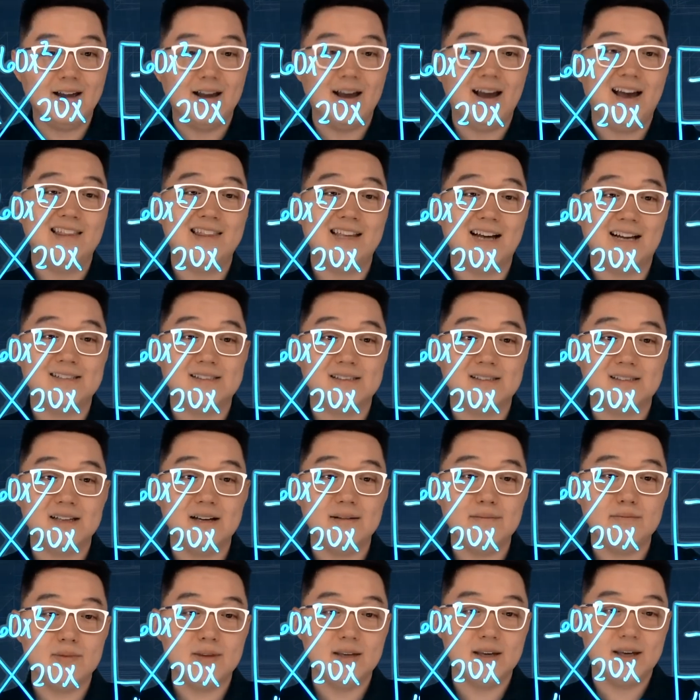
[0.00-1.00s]
and that
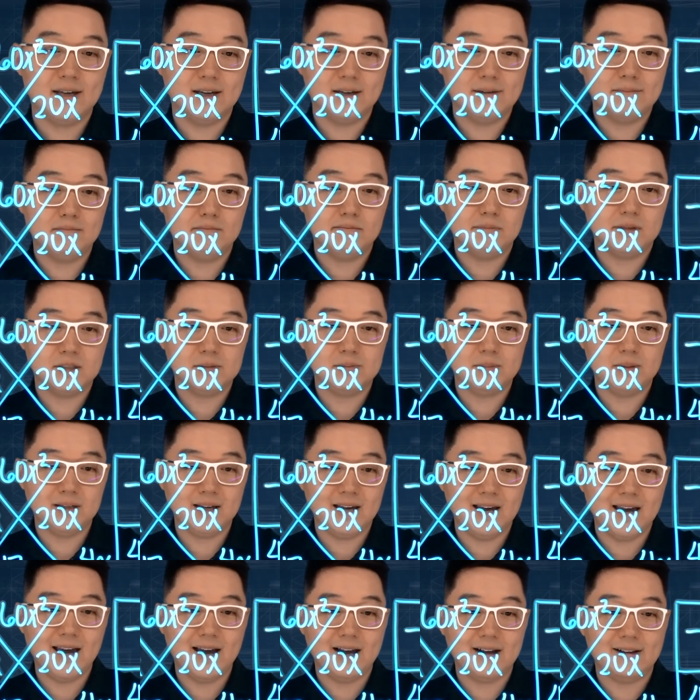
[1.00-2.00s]
something must be
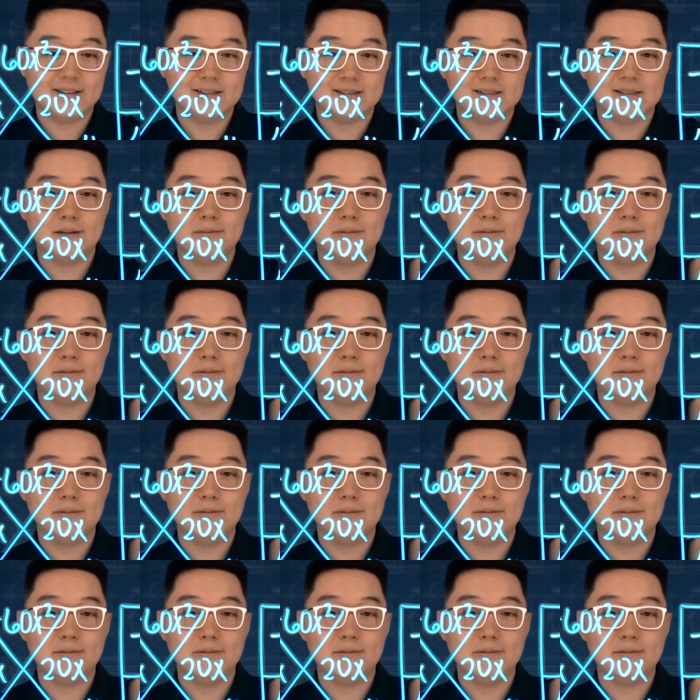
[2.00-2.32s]
x,